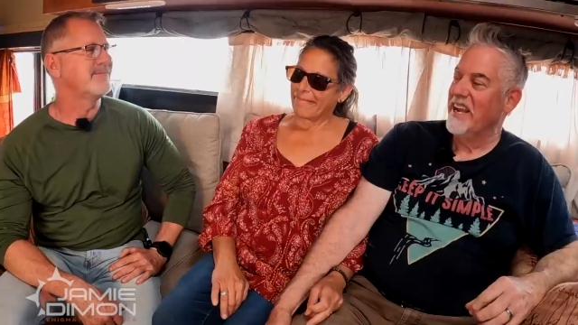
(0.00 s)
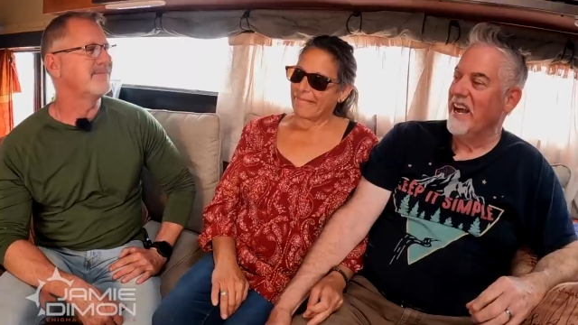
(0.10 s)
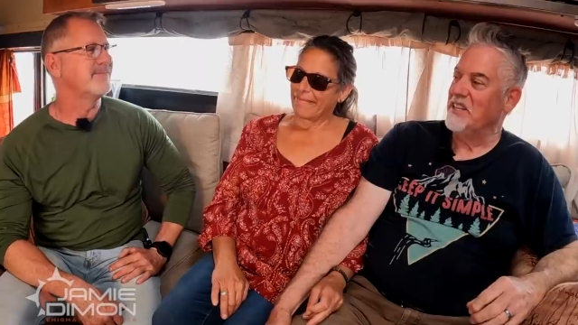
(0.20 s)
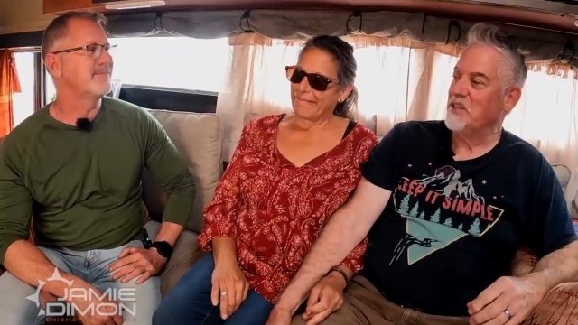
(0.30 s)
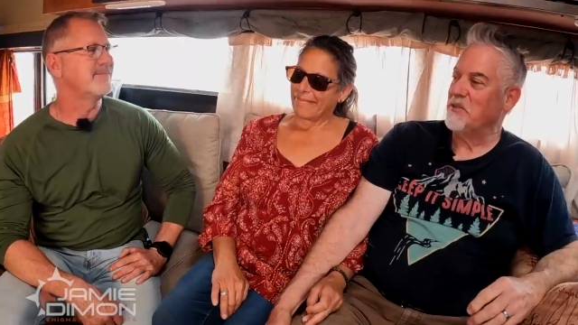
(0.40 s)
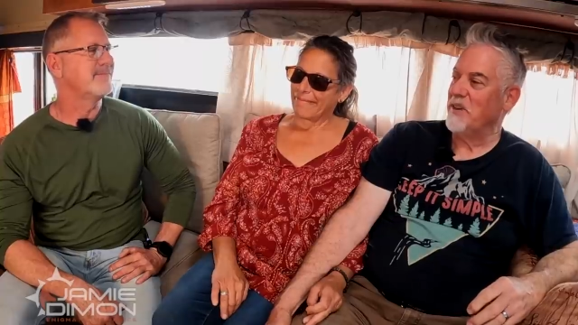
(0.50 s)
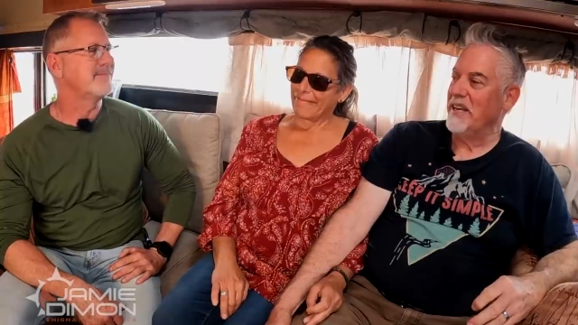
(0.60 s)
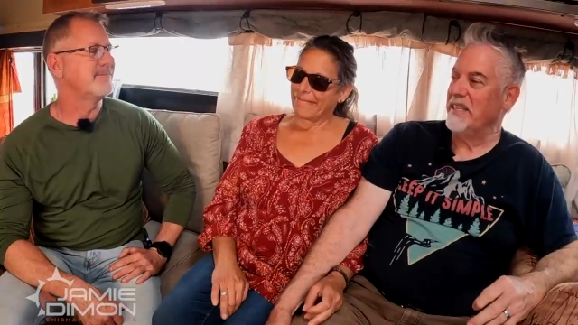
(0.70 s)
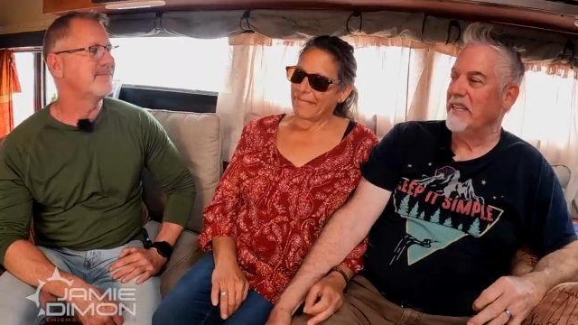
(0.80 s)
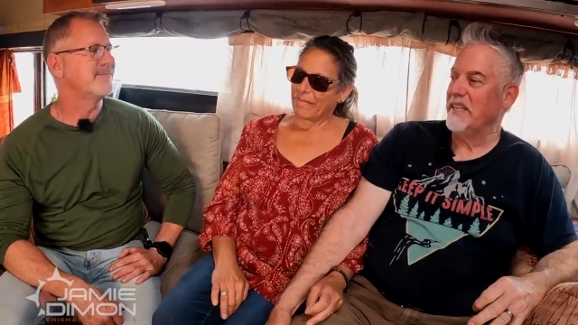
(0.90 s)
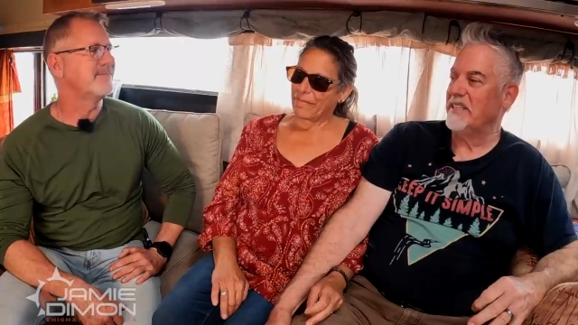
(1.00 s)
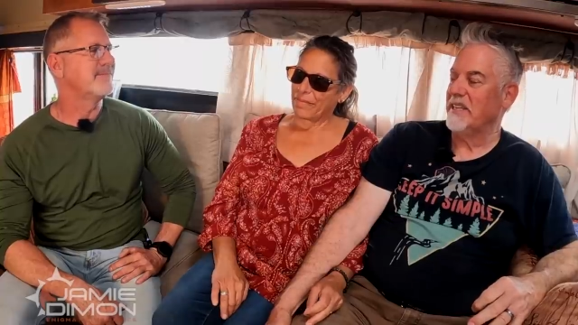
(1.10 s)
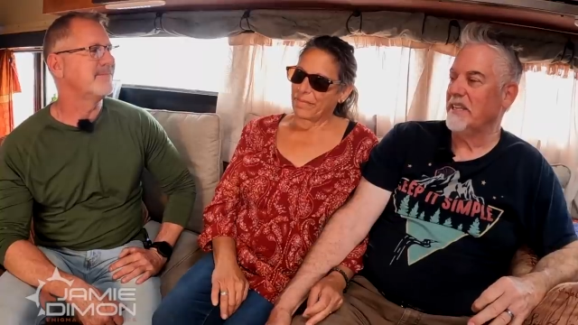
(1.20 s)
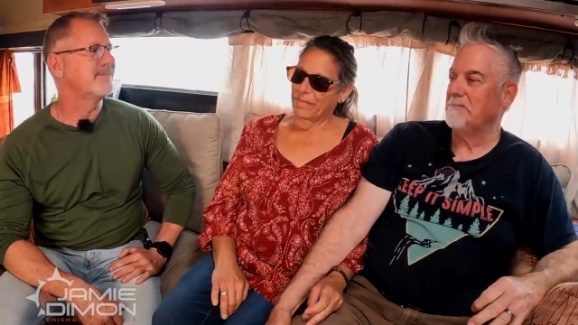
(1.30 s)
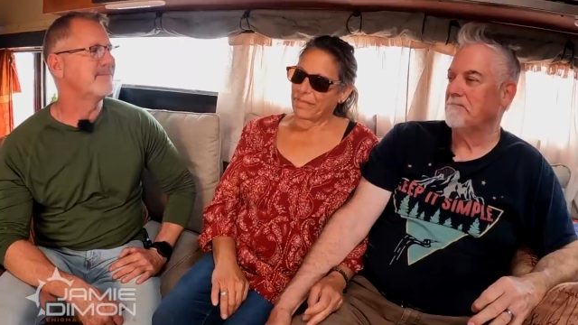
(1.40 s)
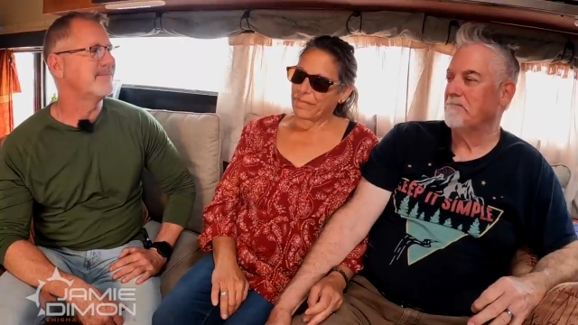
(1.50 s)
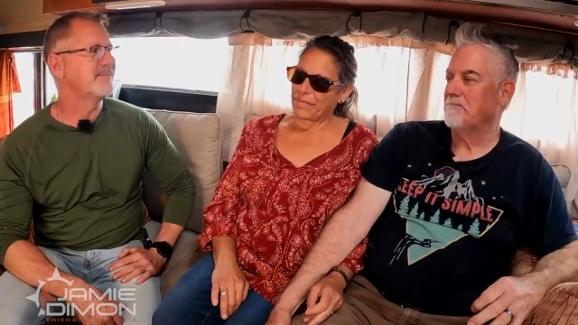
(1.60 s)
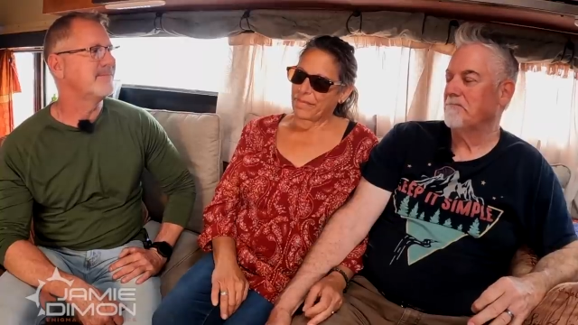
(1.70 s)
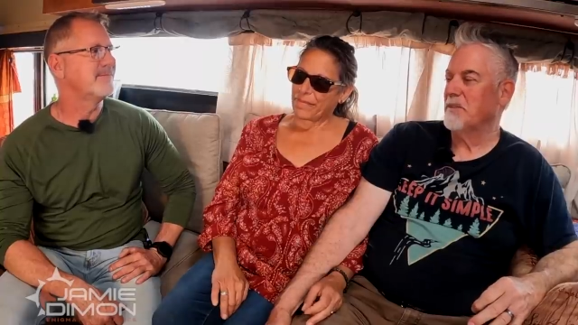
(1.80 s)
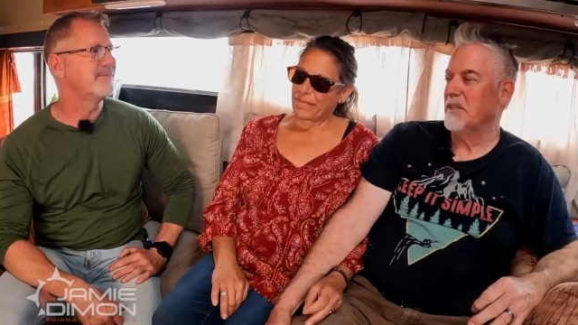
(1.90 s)
Speaker 1: I just find that um,
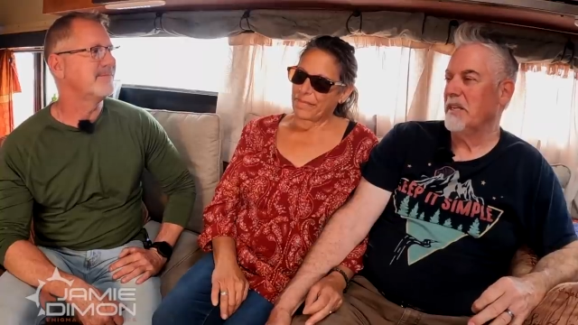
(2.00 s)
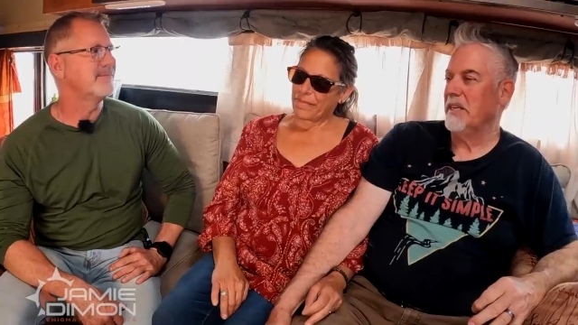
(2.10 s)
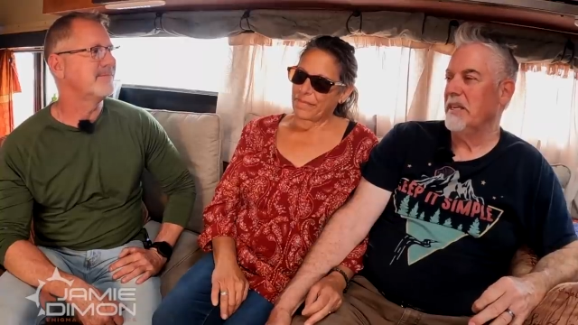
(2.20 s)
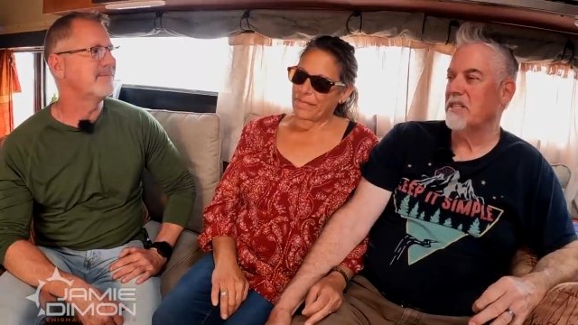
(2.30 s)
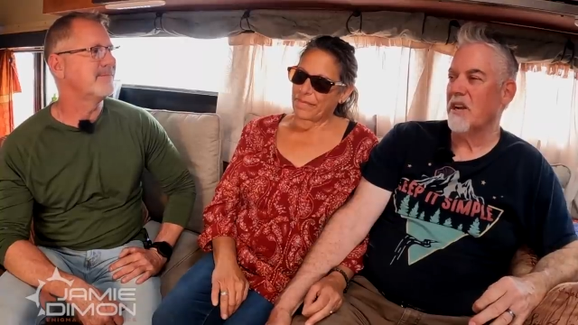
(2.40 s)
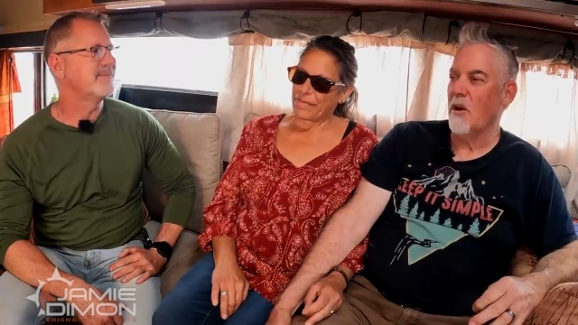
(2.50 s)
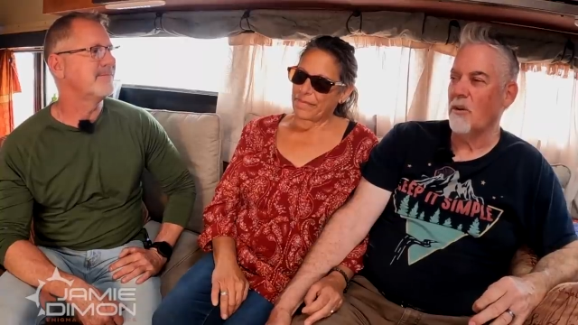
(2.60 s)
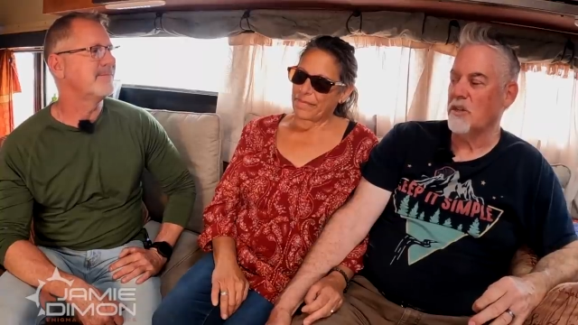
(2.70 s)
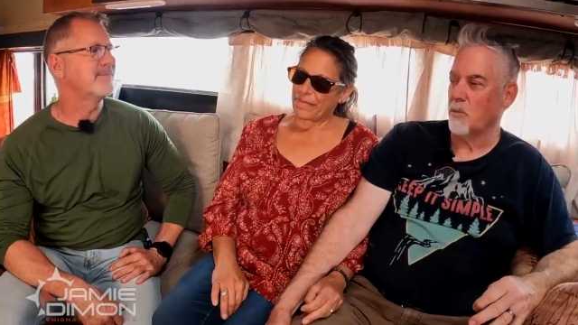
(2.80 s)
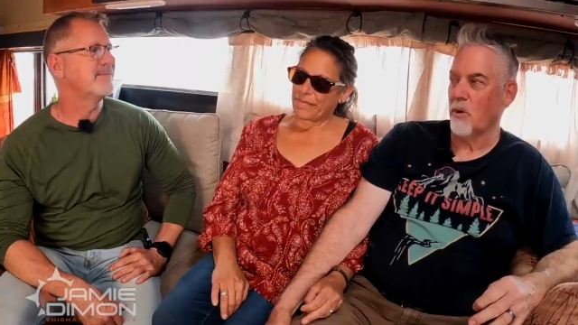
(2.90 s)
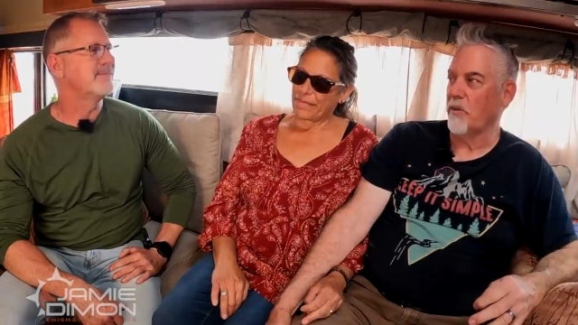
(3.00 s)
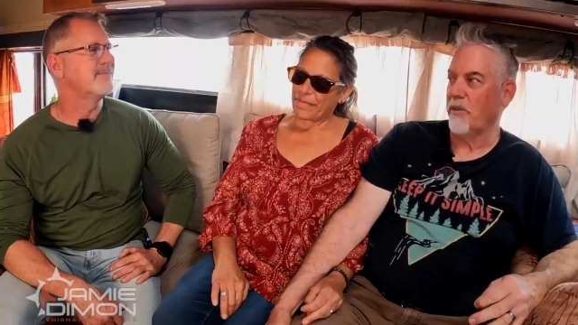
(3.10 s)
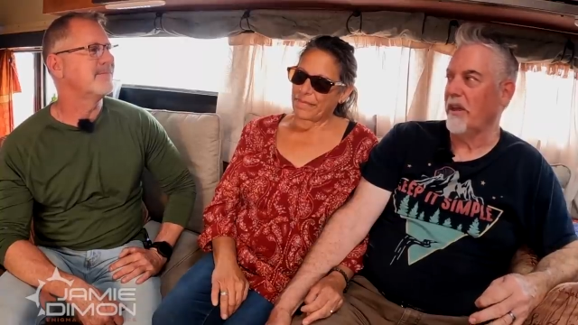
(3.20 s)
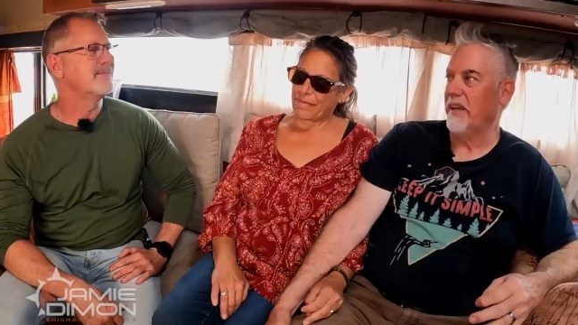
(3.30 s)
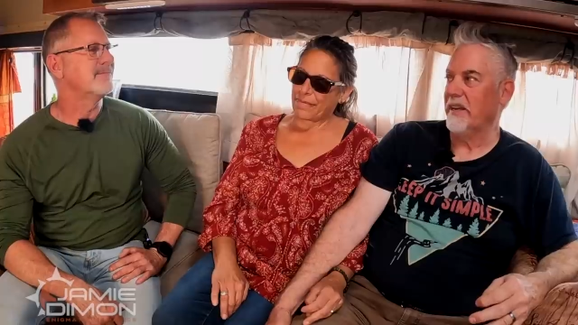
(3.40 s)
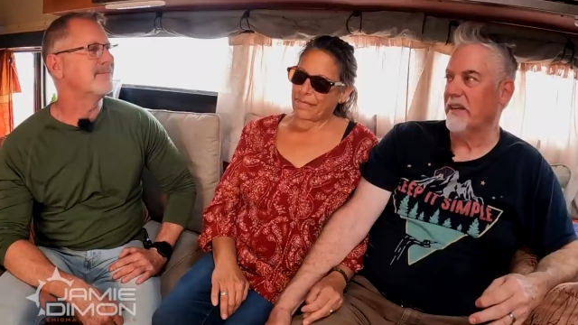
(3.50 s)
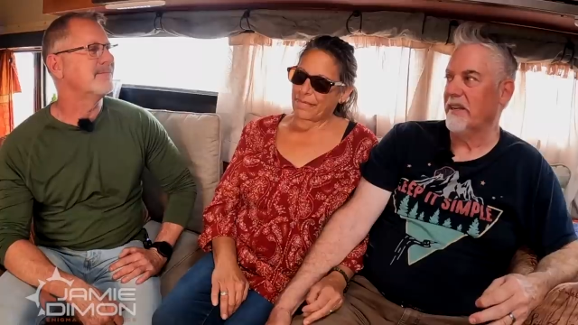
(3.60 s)
it isn't always worth it.